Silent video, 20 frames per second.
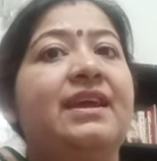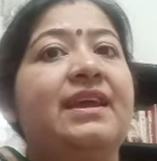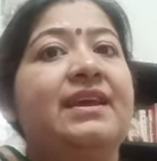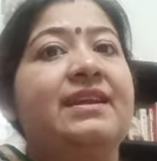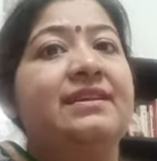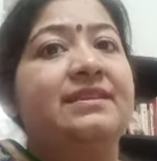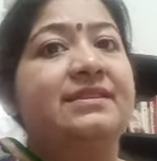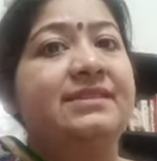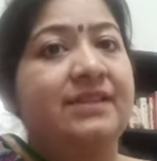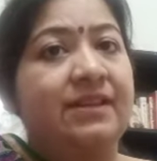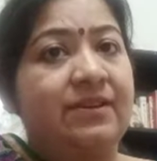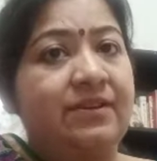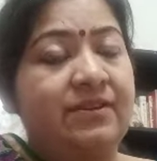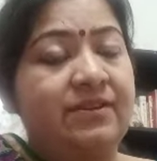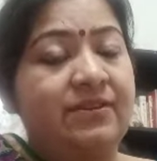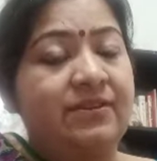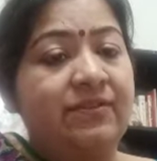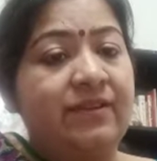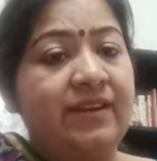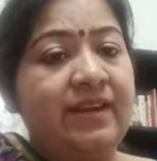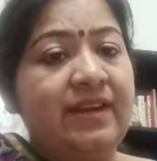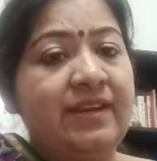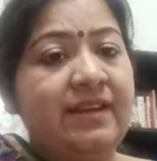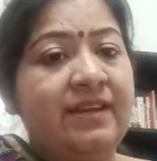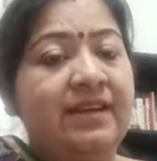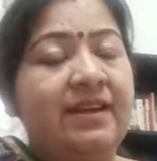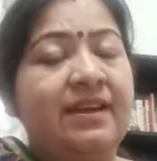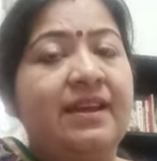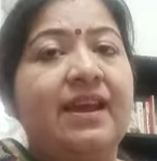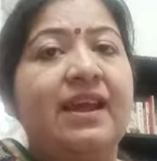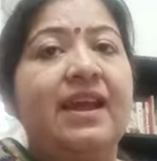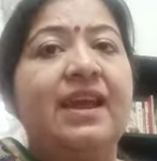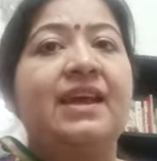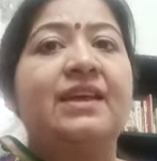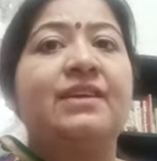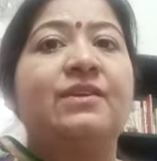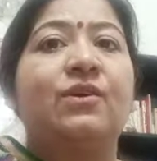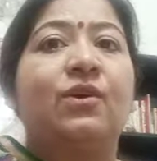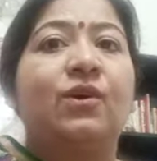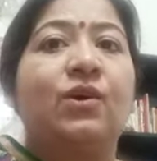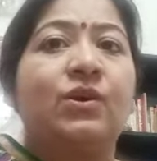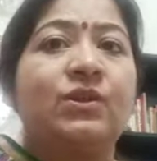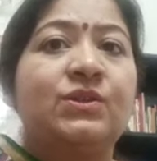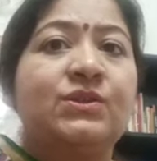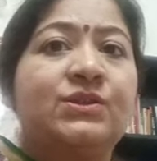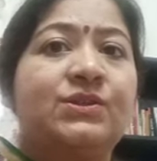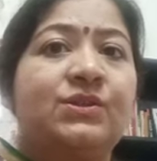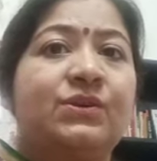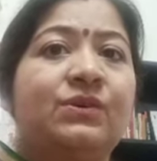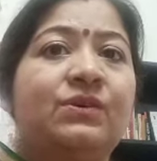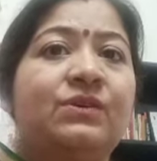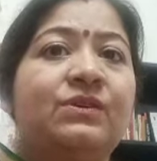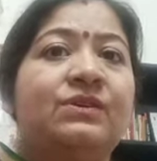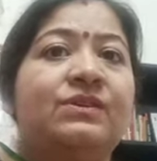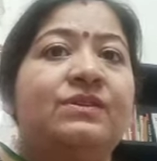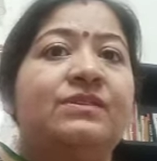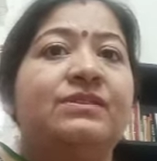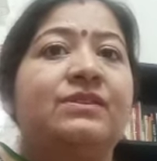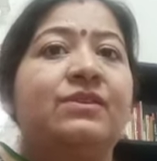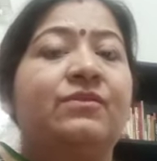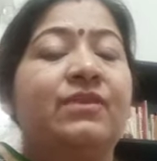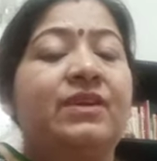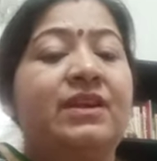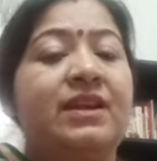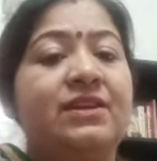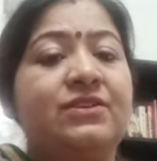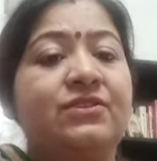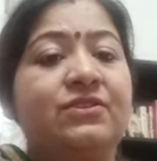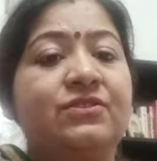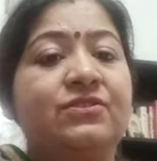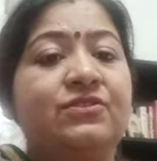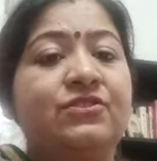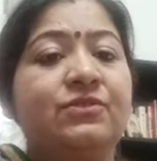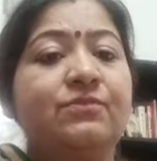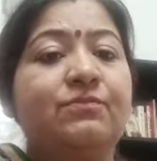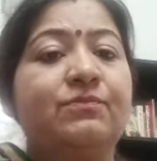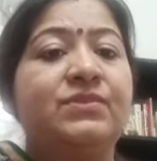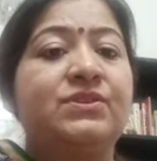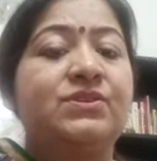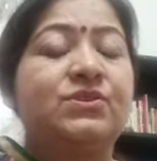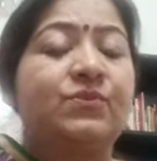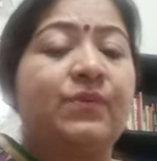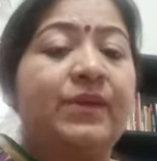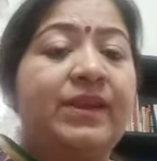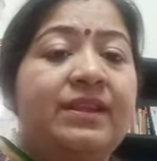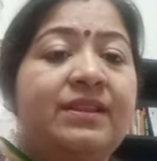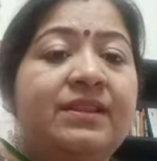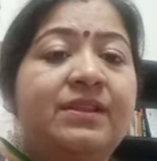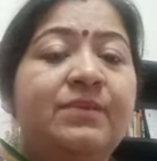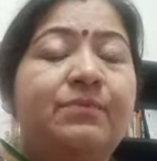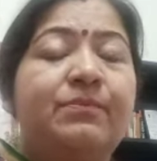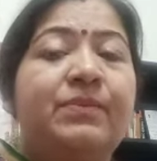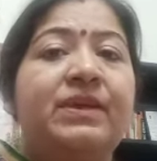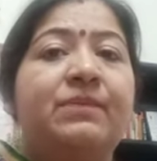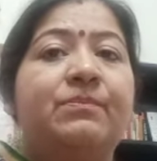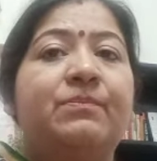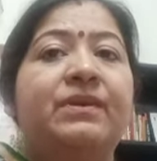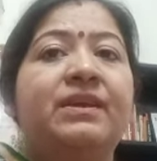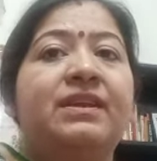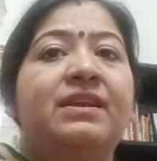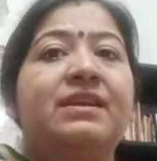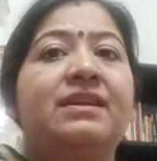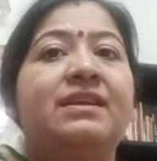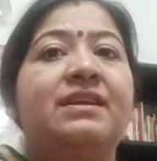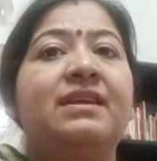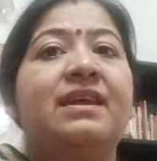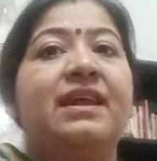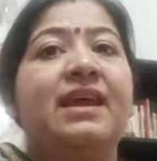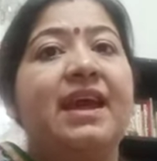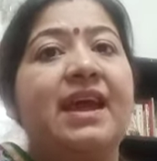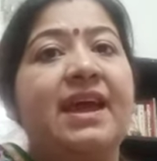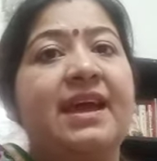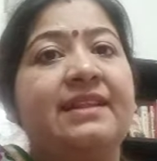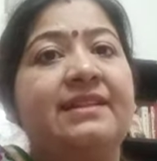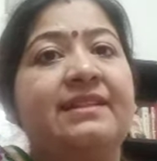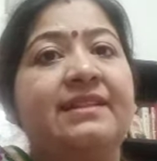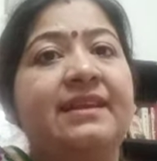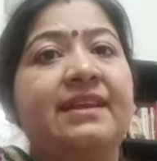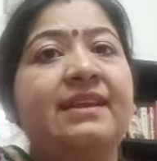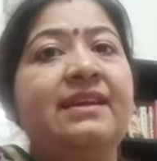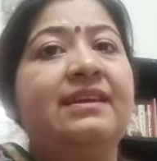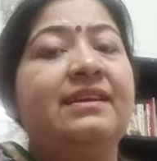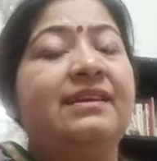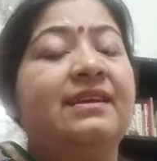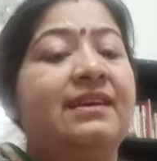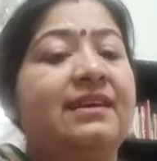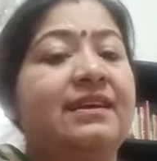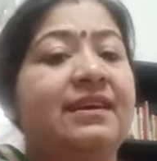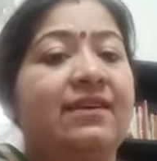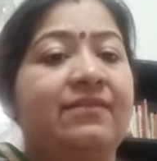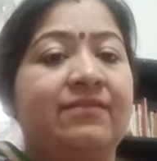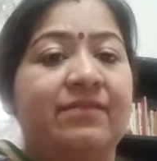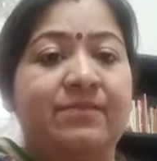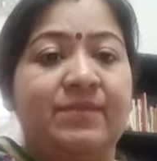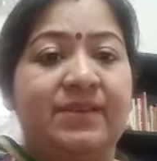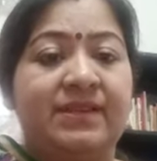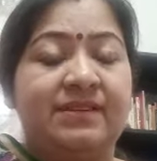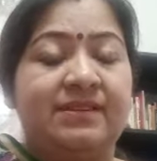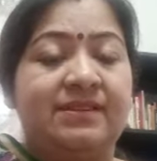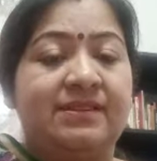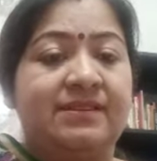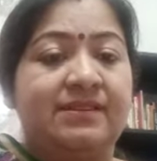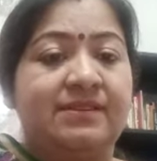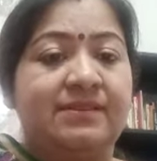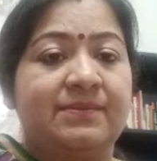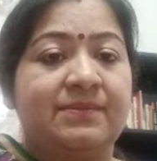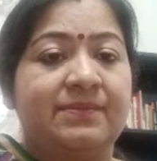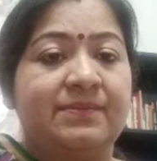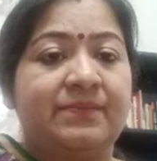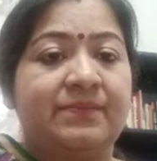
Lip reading: in a territory and also the relationship between the people and the government.